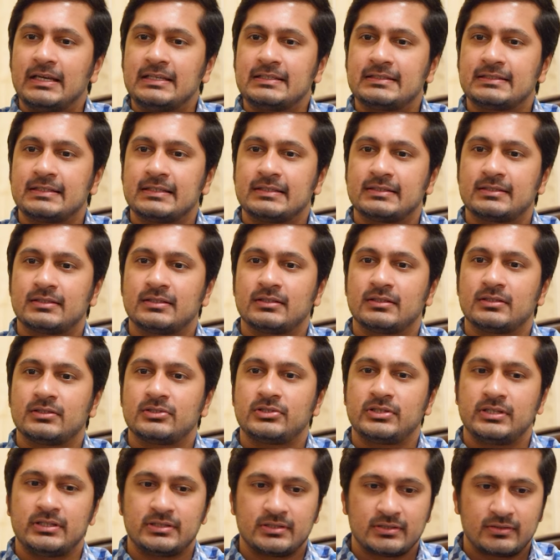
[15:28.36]
My sister,
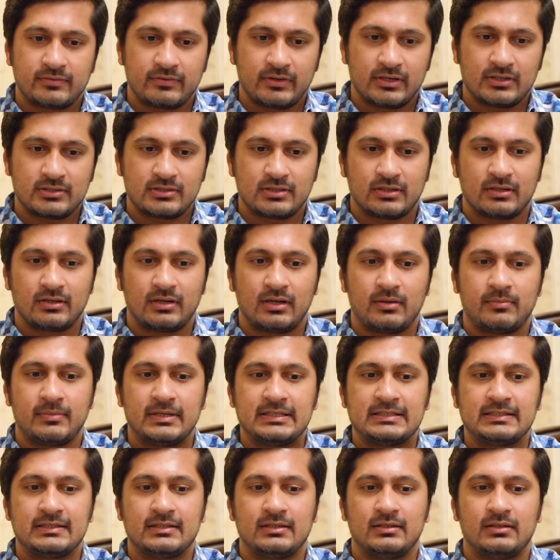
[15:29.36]
she just finished her
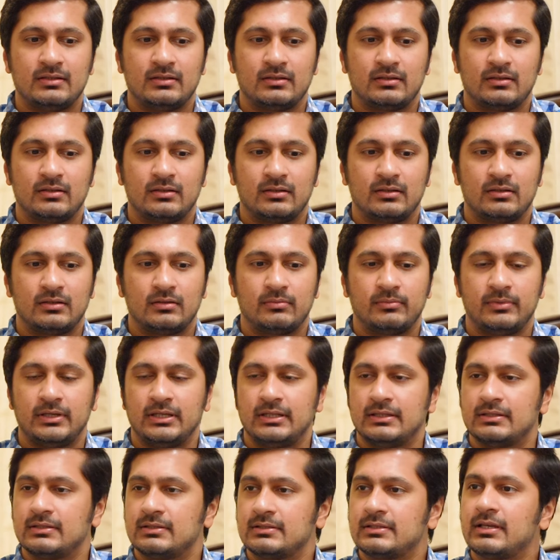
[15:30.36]
MSc
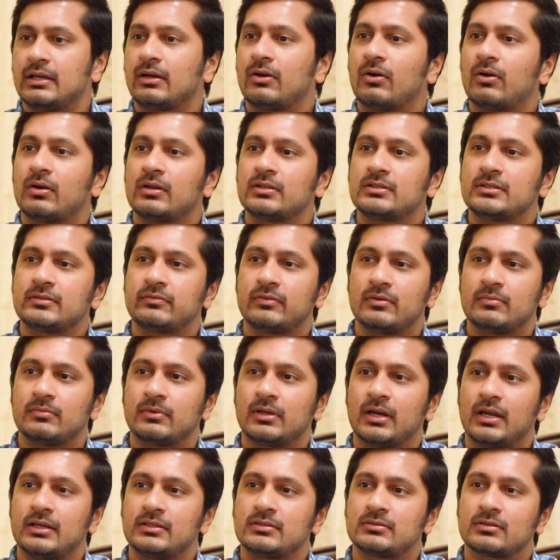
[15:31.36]
in psychology from
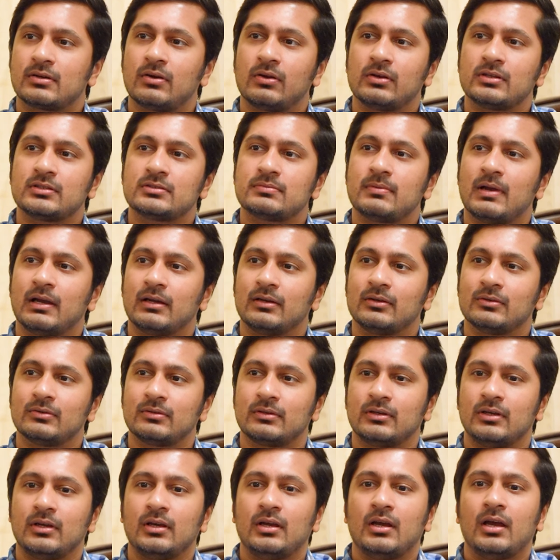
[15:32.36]
Christ College, Bangalore.
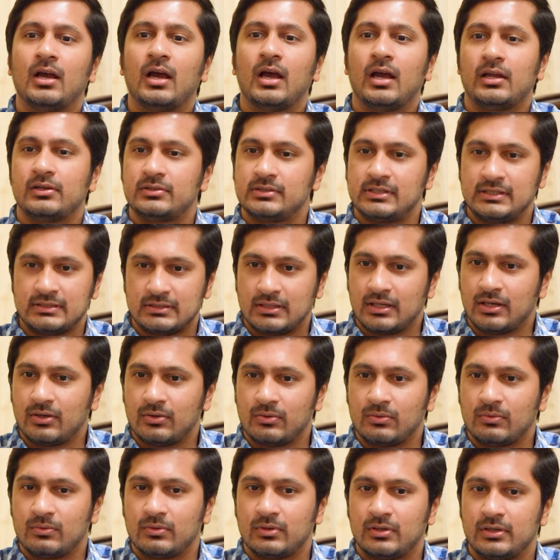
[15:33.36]
And she's
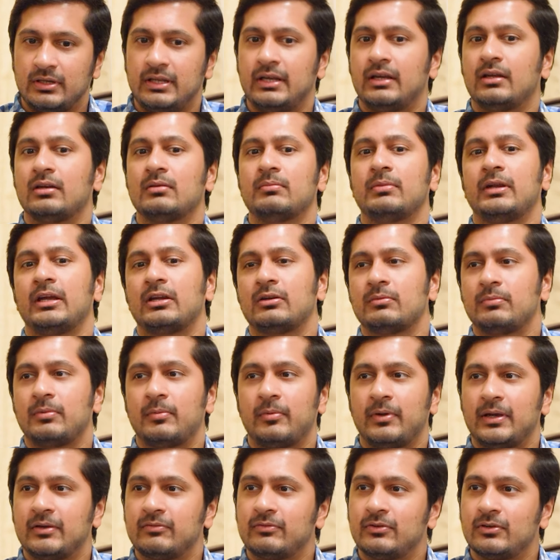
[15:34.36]
now taking a break to
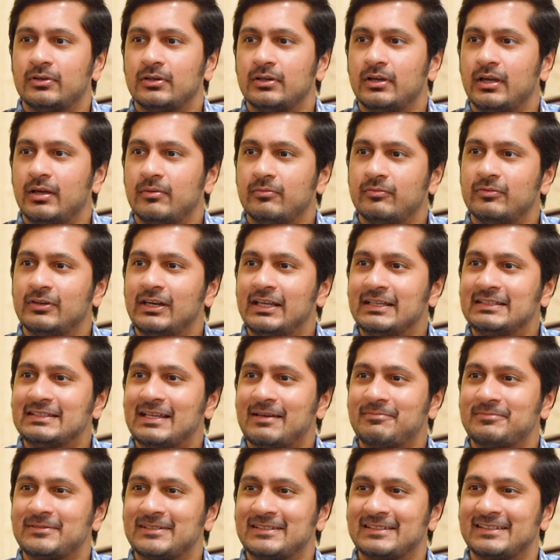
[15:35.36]
prepare for her MPhil
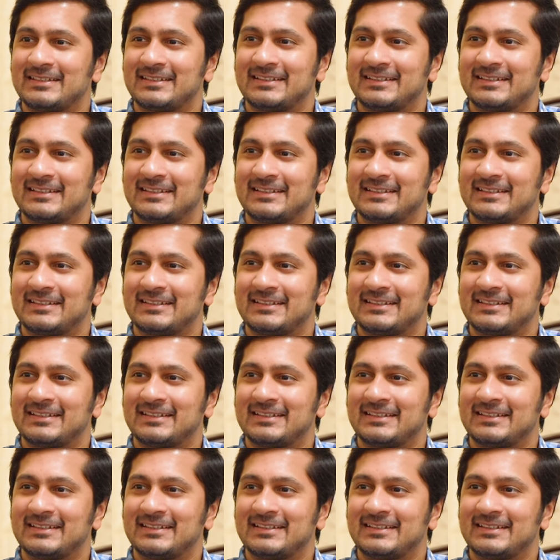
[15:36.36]
exams.